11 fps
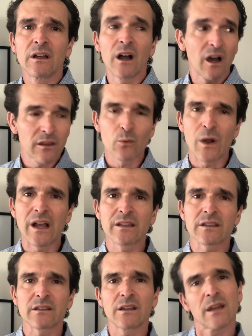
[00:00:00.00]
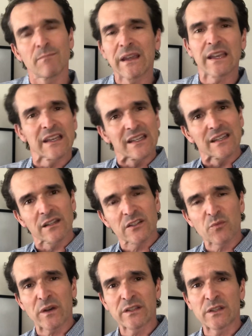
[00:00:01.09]
otherwise and making it
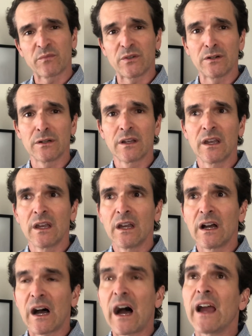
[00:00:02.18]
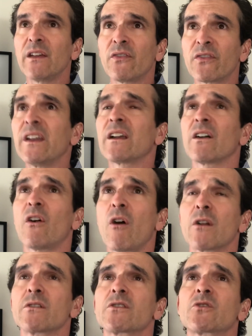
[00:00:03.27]
expressible. I think
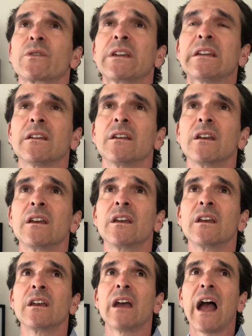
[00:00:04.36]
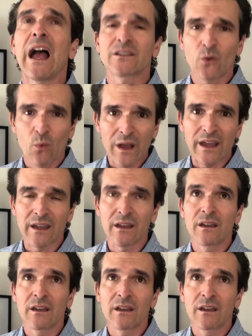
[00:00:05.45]
artistry has a way